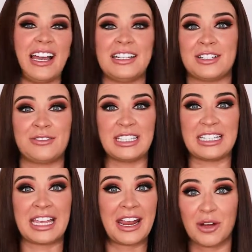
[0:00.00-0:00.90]
I didn't really
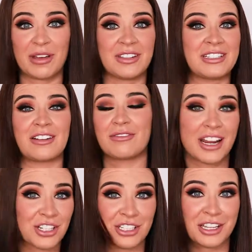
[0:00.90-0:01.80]
care about the
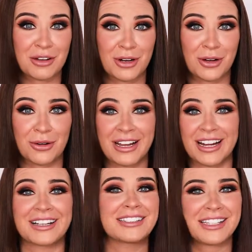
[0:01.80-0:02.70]
direction that they were going
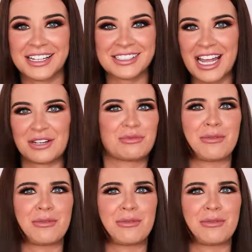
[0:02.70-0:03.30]
in because like I said,